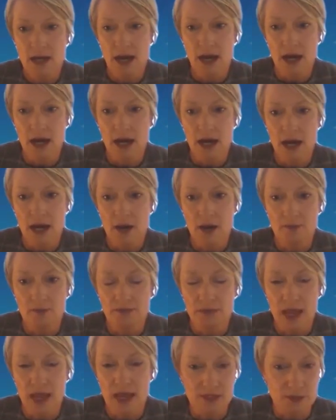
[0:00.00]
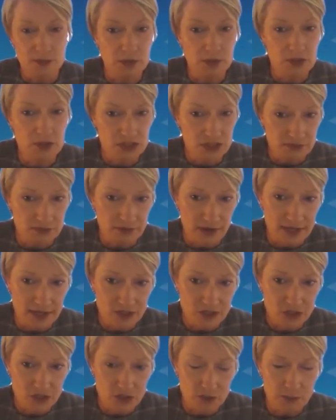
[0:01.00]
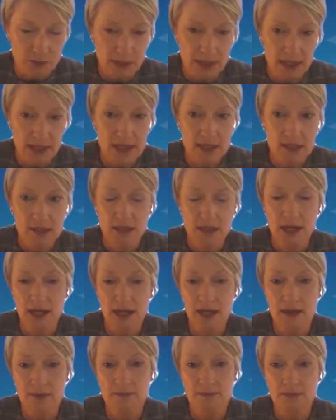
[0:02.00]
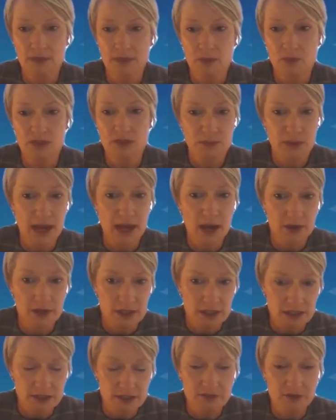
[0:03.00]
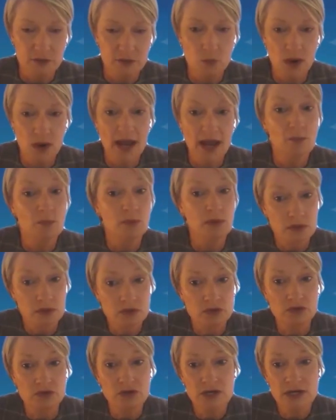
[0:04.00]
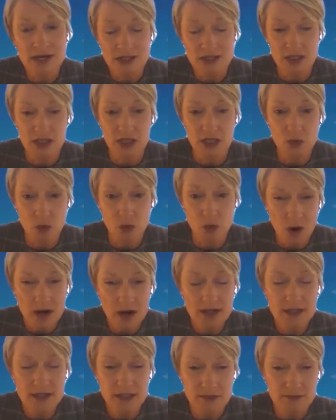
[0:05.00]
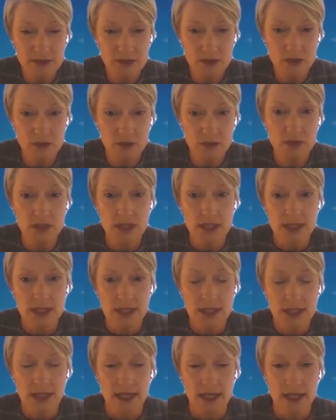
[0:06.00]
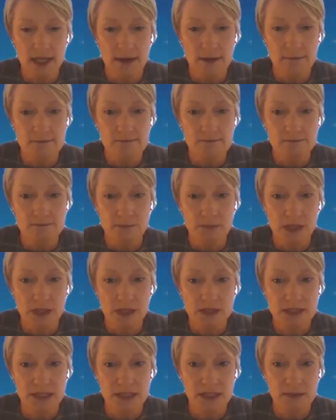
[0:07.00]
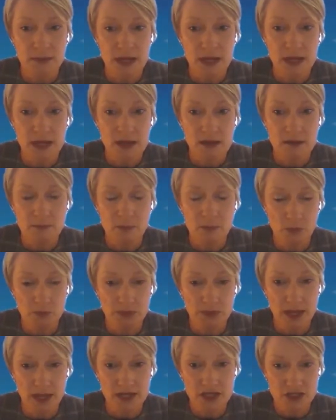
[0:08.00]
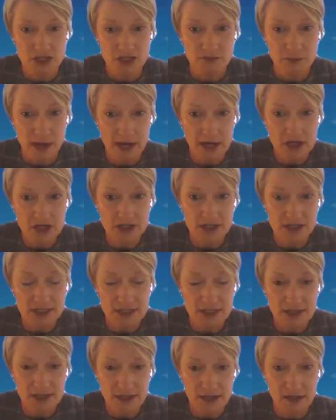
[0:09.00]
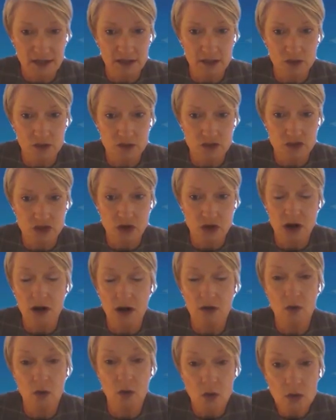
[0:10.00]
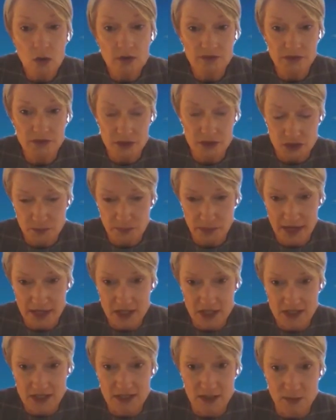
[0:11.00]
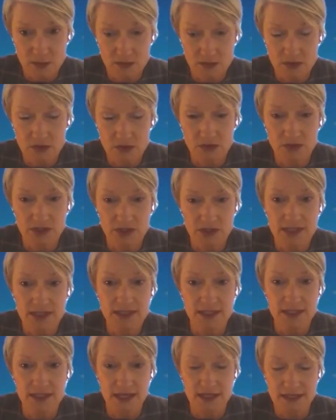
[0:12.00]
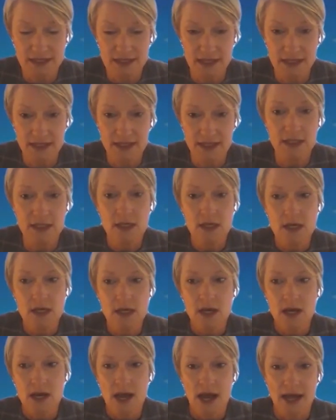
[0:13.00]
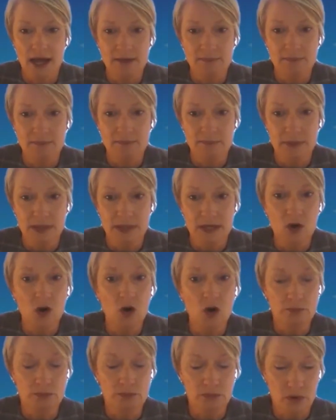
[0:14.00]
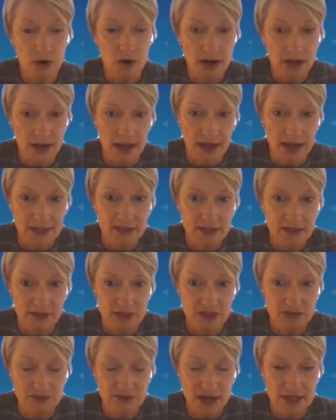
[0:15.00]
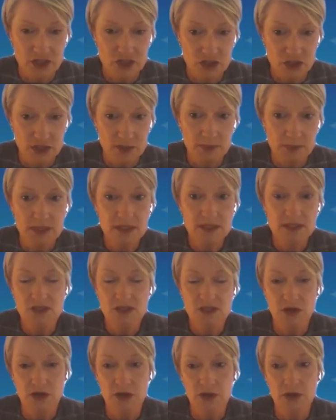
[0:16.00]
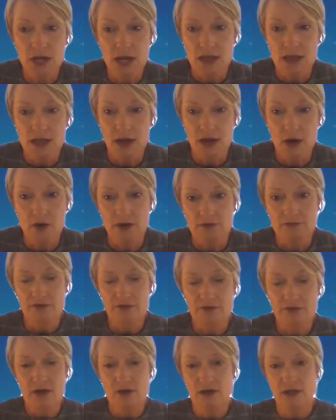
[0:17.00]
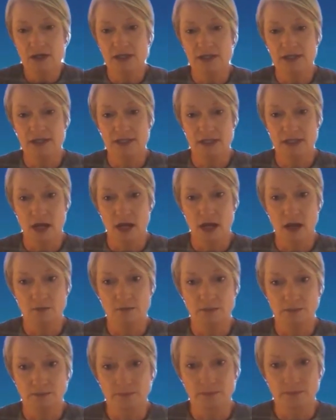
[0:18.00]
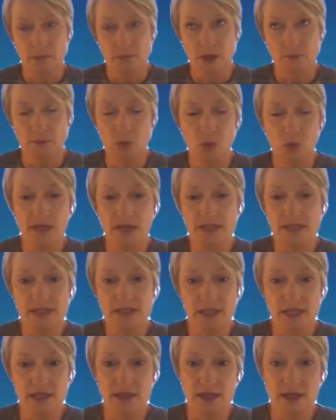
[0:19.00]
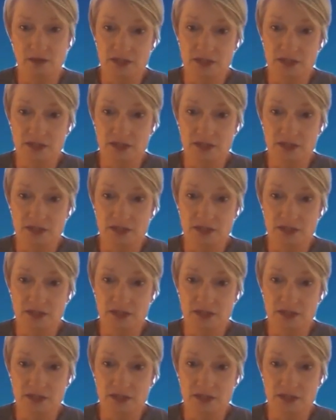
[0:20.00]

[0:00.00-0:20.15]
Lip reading: As opposed to the phase 2b. It was powered in a different way, and we recruited actually quite a difficult DME population of patients into that clinical trial. All of the patients that were recruited into that study had been on prior anti-VEGF-A treatment, so they were at various points in their